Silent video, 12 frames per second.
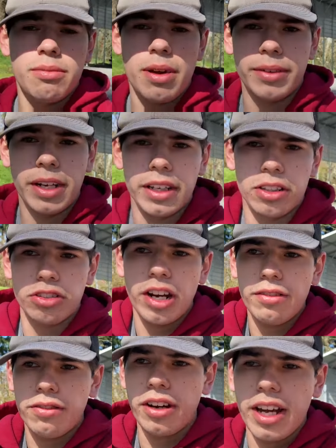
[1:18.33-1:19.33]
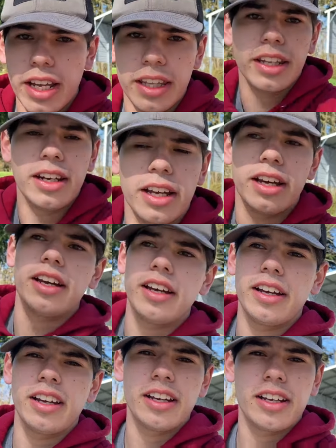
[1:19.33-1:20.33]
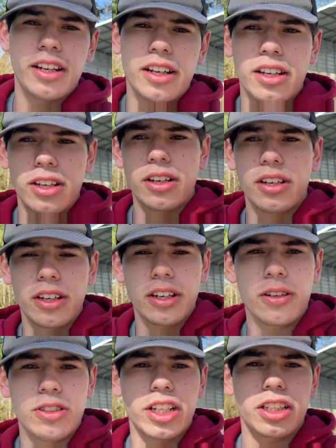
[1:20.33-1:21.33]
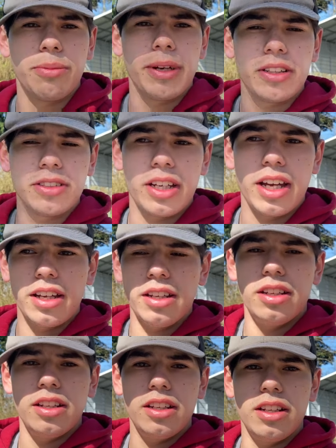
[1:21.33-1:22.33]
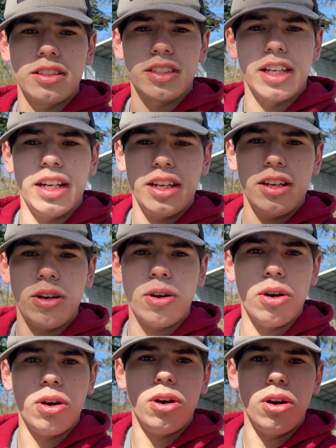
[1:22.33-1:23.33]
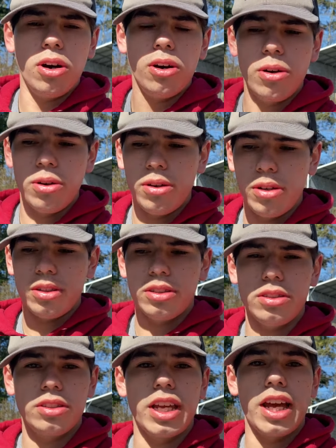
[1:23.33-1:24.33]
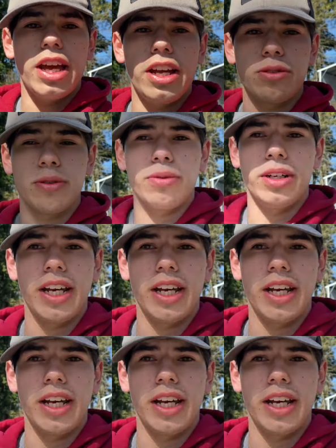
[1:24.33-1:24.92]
the driveway and then go check the mail. So yeah, let's get it. Oh, sketch with one